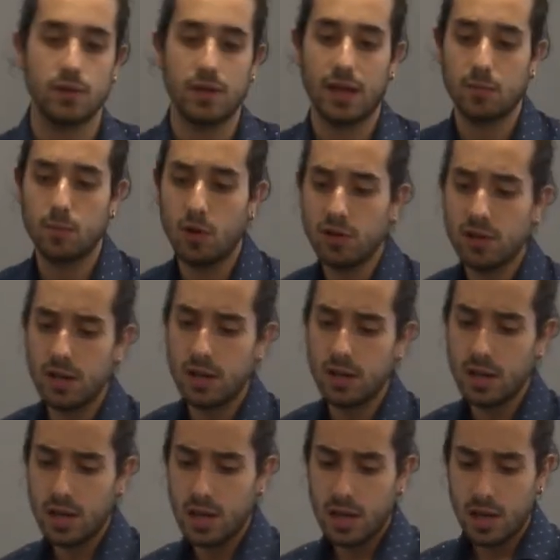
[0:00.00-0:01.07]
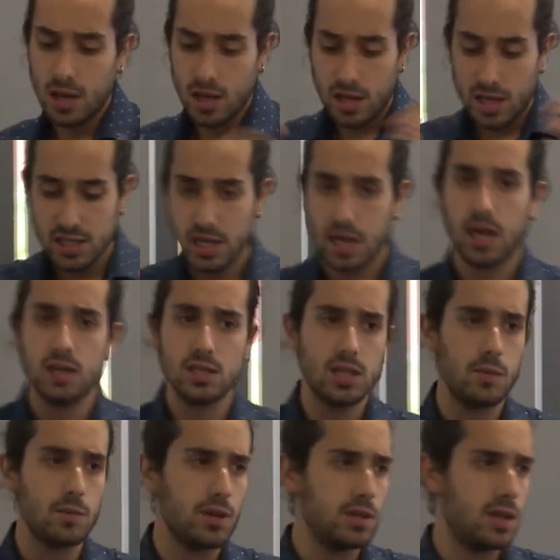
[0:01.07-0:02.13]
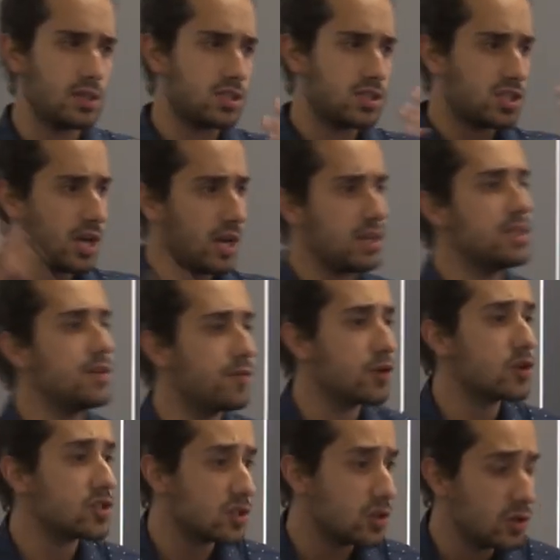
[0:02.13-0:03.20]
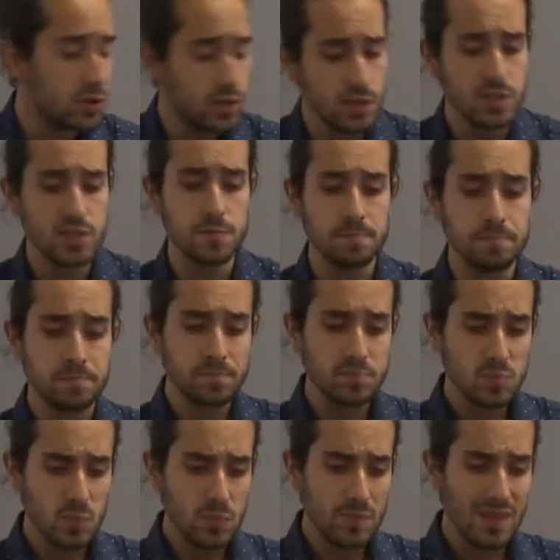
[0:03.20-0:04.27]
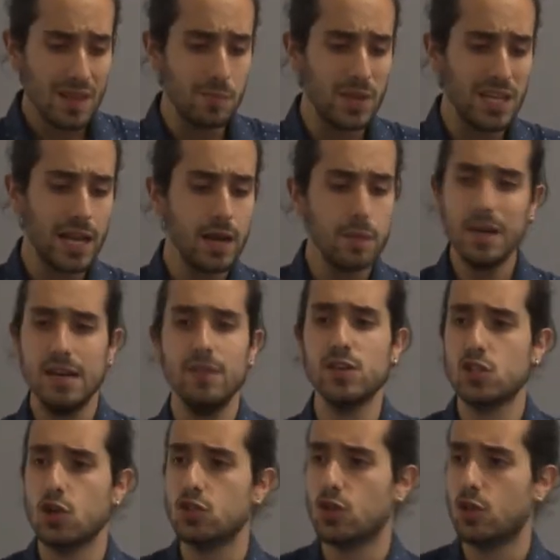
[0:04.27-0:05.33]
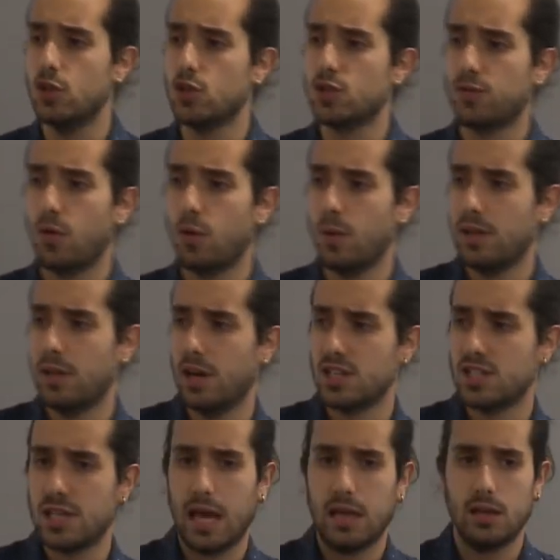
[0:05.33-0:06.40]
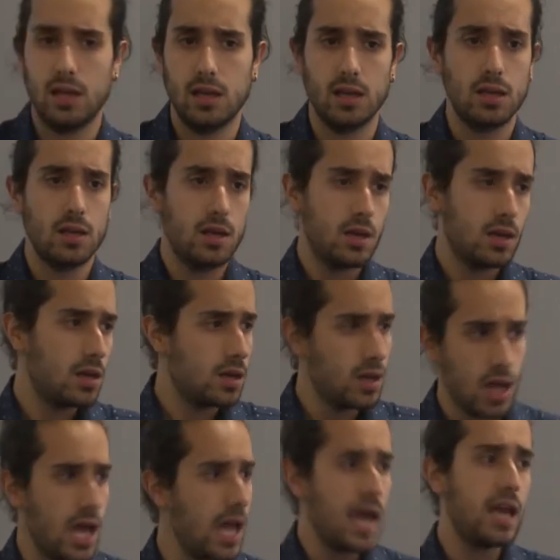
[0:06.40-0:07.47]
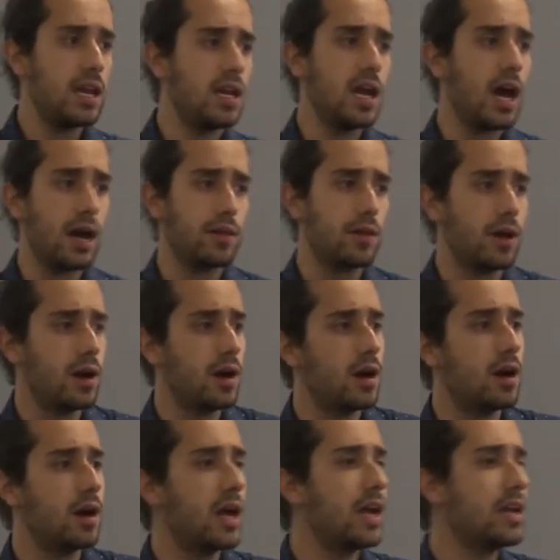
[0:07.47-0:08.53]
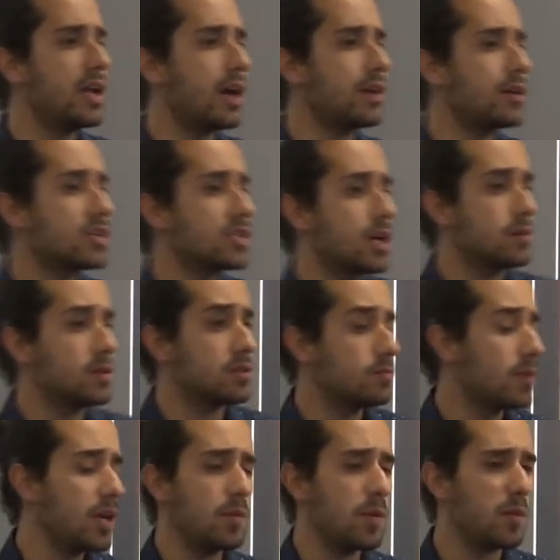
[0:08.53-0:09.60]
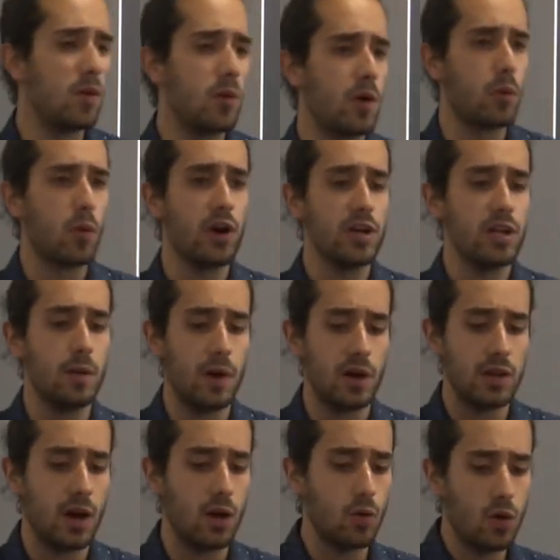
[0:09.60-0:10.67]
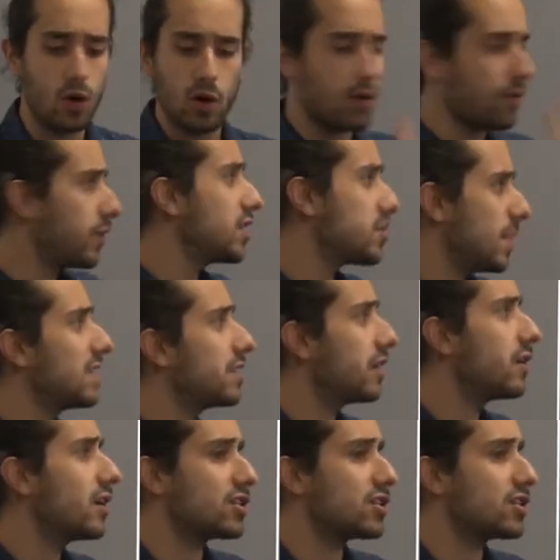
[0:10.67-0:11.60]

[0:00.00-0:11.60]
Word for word: that model is again something that's challenging for students, but that I believe is also useful when they're studying any other, any other subject. Many people were worried about how all of this material